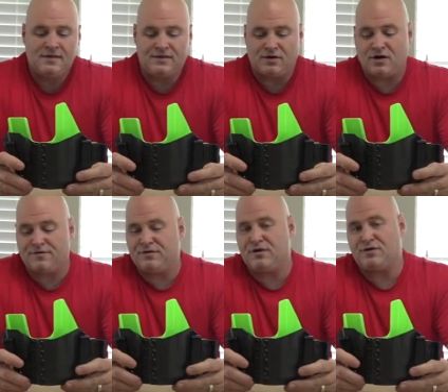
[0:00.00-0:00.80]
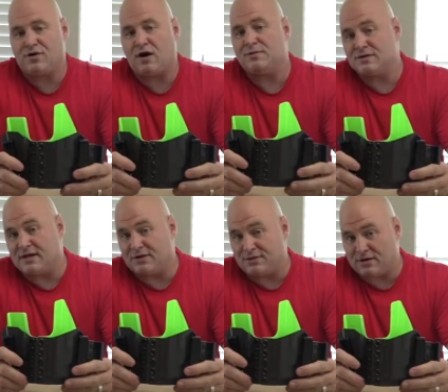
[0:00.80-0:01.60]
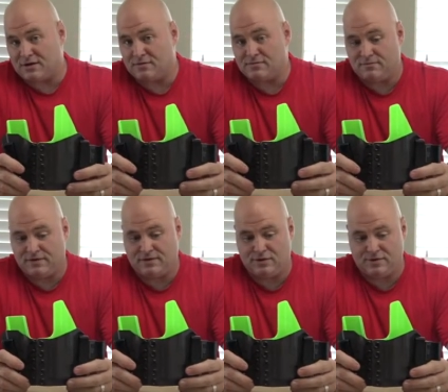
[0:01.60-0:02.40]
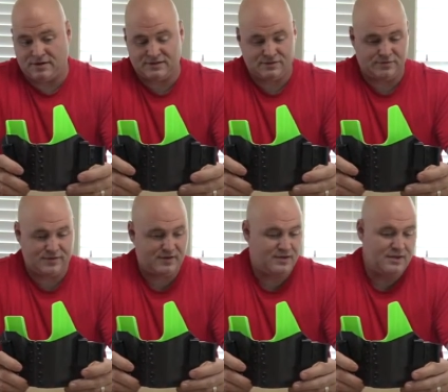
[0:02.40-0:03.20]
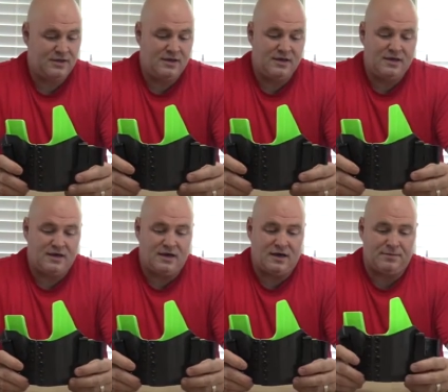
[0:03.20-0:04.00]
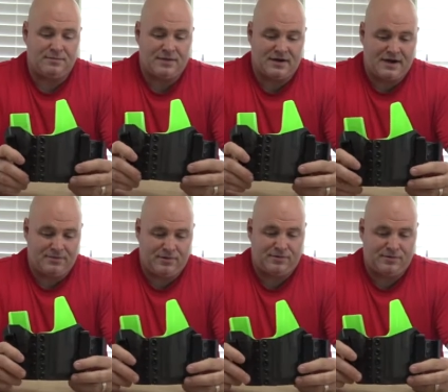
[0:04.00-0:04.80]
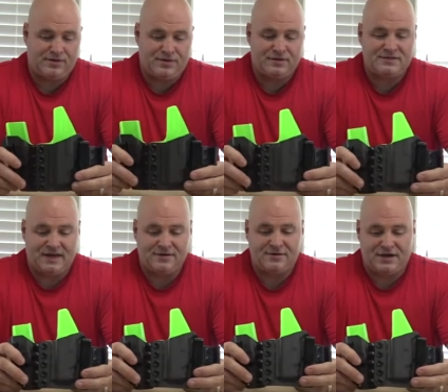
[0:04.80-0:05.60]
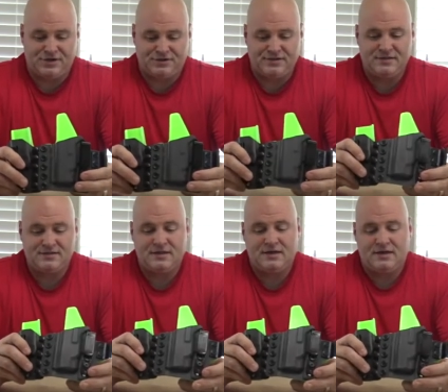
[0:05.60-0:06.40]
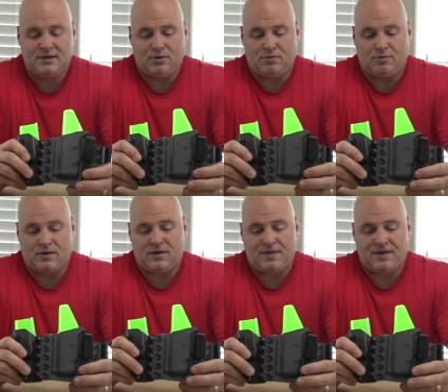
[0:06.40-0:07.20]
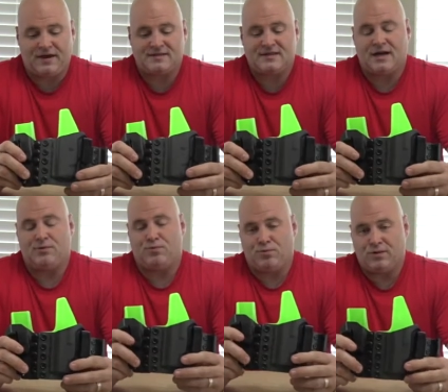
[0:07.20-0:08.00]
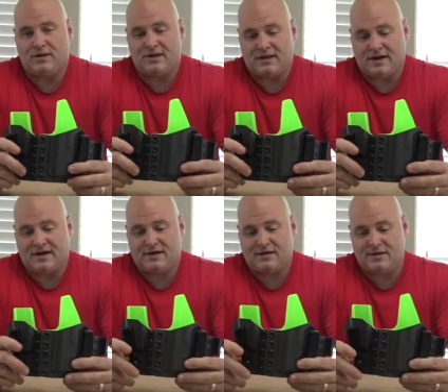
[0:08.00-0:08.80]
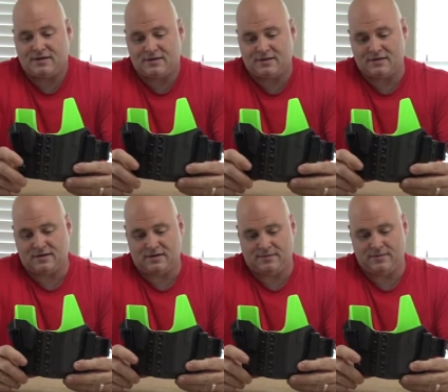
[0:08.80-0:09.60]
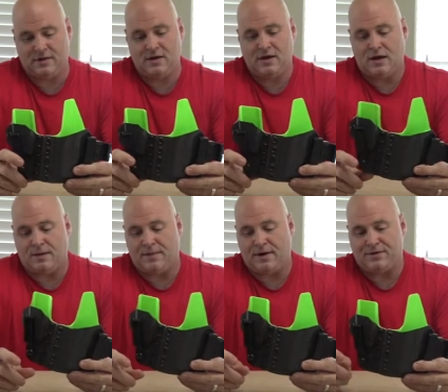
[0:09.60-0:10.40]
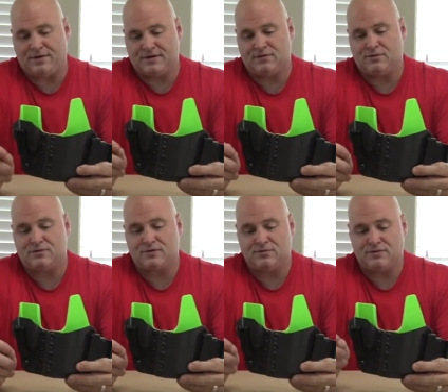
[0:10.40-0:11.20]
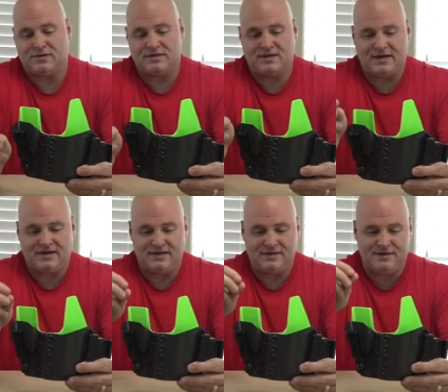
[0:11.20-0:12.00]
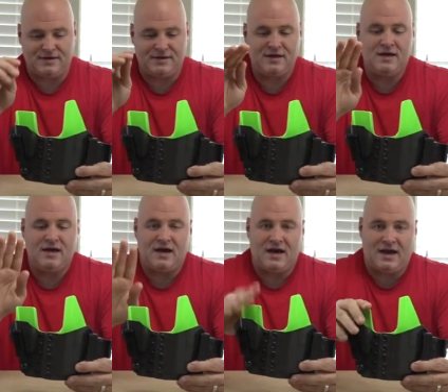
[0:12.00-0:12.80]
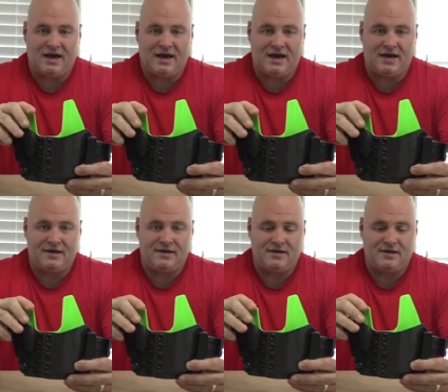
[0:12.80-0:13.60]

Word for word: There are a few other options out there with Tier 1 Concealment, but I went with their standard AGIS. One of the things that I really liked about this holster was the idea that I had